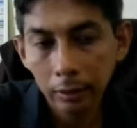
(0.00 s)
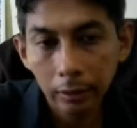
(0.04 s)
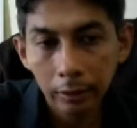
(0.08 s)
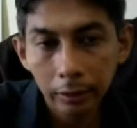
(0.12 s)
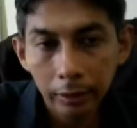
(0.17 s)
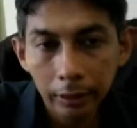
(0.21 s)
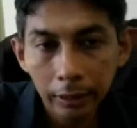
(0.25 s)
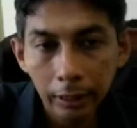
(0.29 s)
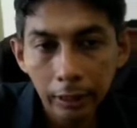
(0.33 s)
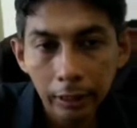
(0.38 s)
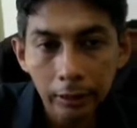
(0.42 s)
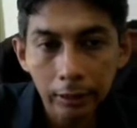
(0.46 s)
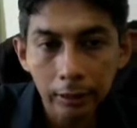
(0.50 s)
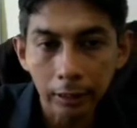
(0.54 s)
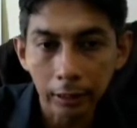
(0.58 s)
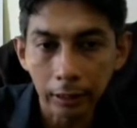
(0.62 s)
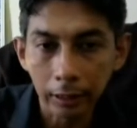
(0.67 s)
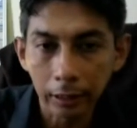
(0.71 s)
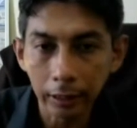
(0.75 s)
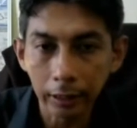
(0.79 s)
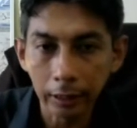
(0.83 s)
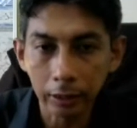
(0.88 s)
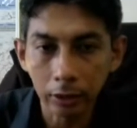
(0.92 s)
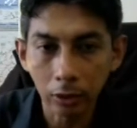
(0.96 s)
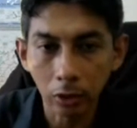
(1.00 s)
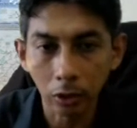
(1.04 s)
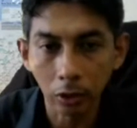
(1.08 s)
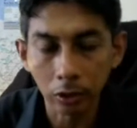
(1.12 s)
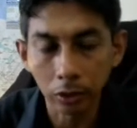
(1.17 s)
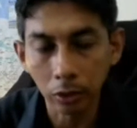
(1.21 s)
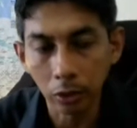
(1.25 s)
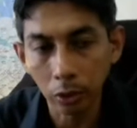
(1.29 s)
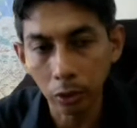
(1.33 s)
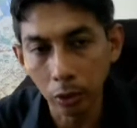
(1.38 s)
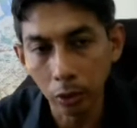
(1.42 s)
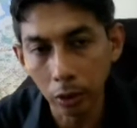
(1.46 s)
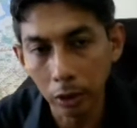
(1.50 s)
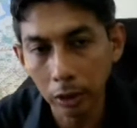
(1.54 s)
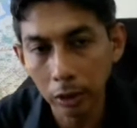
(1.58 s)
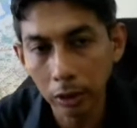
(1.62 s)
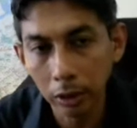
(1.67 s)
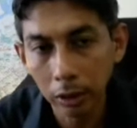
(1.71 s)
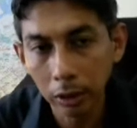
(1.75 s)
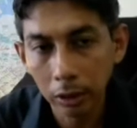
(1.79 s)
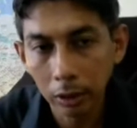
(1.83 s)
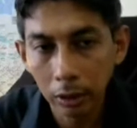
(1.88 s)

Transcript: register is control